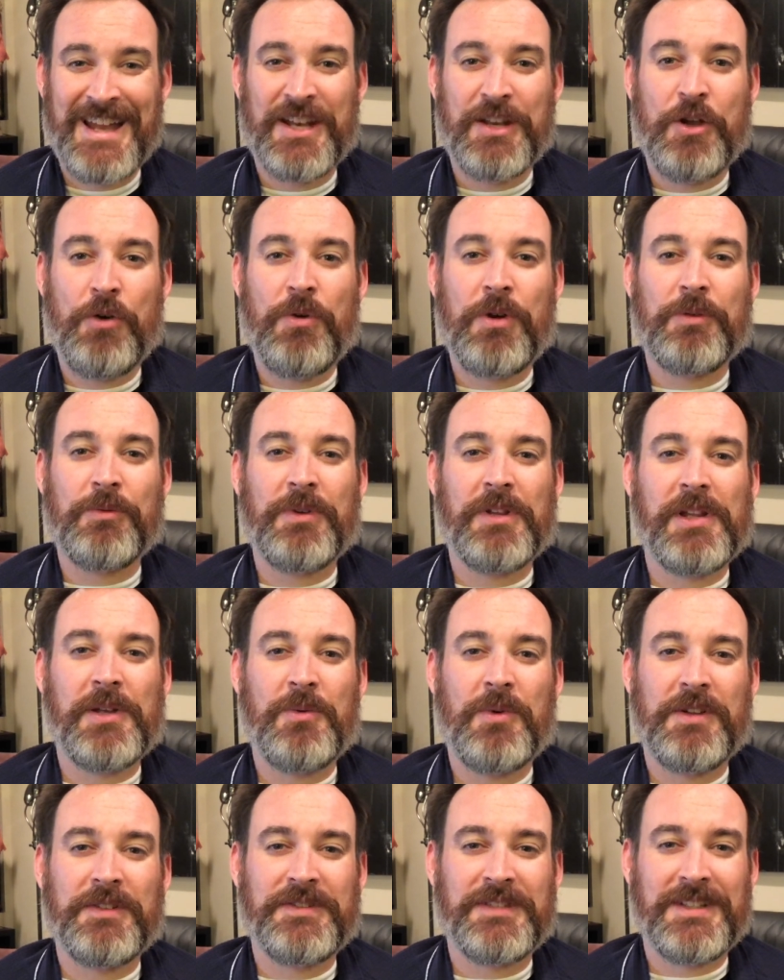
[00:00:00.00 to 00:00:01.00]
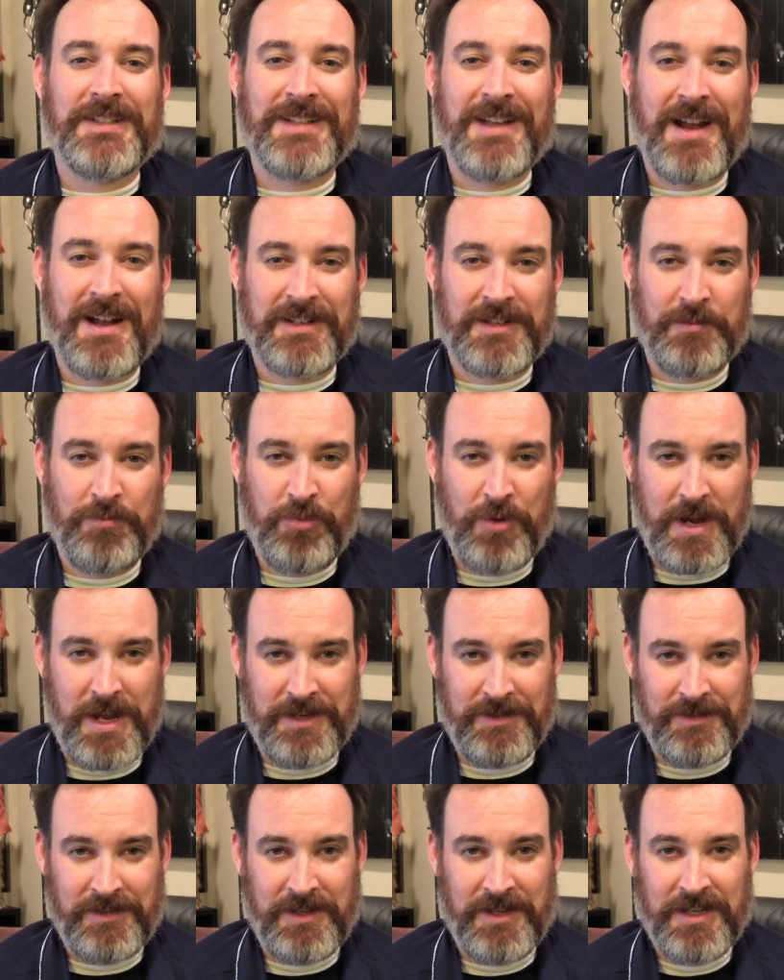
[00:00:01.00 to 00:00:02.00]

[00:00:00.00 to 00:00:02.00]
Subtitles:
No one really wants to talk to Brett.